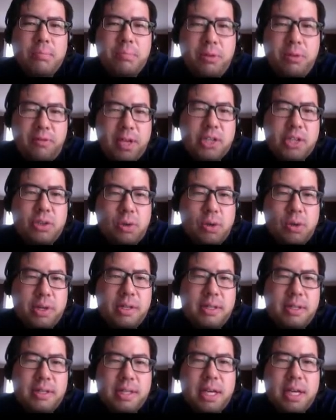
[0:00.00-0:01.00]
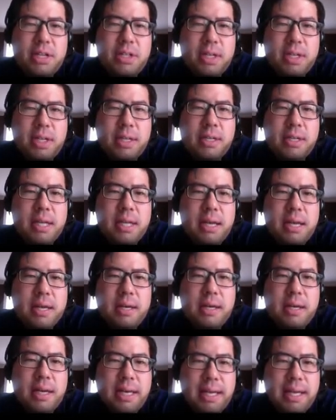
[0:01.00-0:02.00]
professional organization,
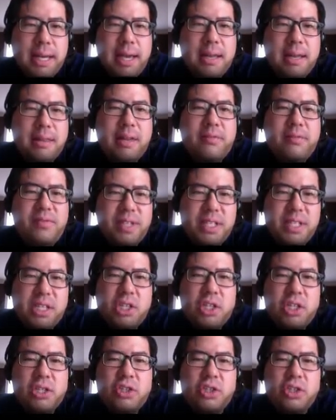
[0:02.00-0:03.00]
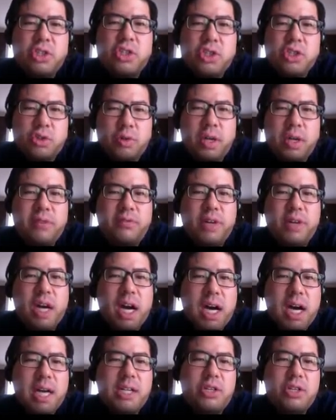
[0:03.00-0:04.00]
again, that physicians should screen for
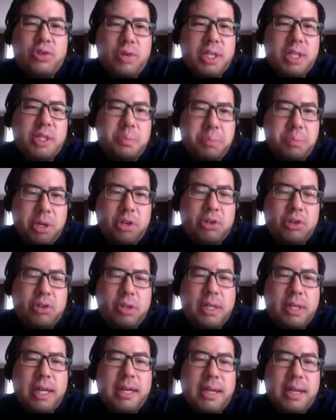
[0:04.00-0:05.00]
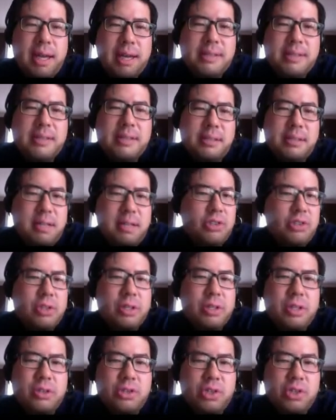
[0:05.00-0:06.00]
unaddressed spiritual and
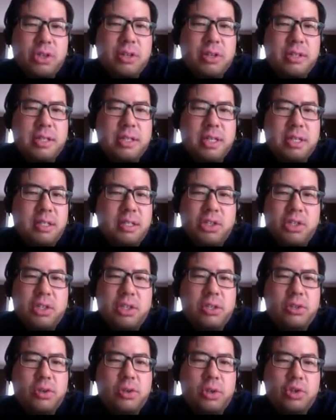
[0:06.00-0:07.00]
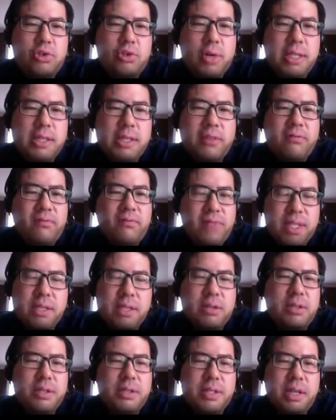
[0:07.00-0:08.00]
existential concerns in addition to addressing
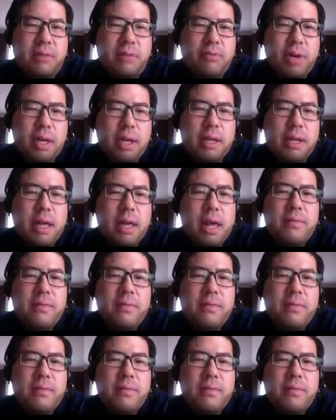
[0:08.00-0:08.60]
physical suffering.